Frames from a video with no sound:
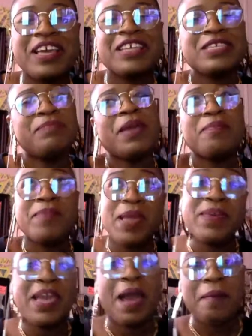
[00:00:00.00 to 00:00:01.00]
because I'm like,
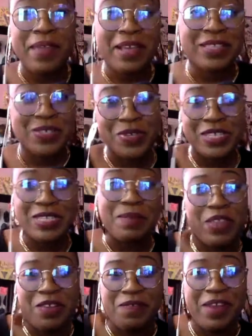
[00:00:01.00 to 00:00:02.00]
maybe I'm not doing
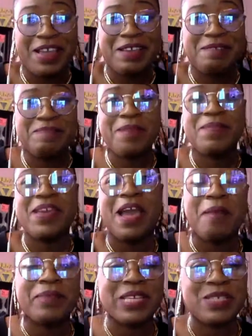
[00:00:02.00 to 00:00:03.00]
something right. Maybe
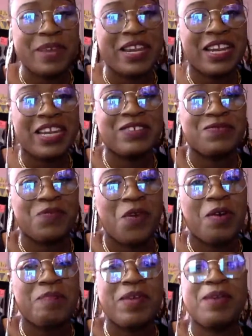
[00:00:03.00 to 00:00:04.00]
I'm explaining this
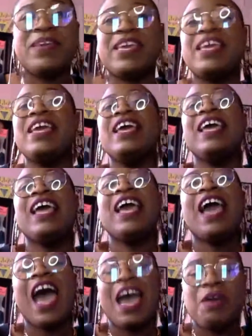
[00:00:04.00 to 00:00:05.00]
wrong. Maybe
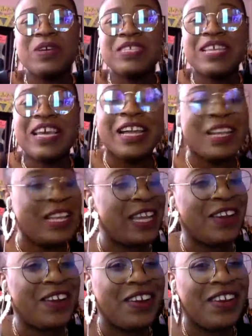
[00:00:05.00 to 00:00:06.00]
I wasn't
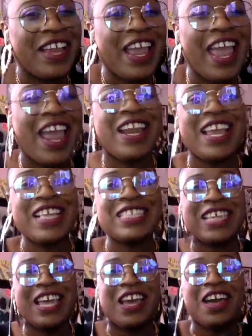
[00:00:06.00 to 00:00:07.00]
clear. And
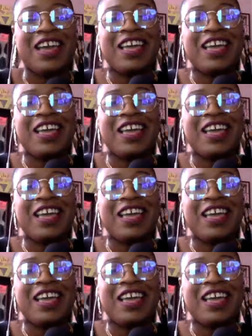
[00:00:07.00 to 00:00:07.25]
it's like a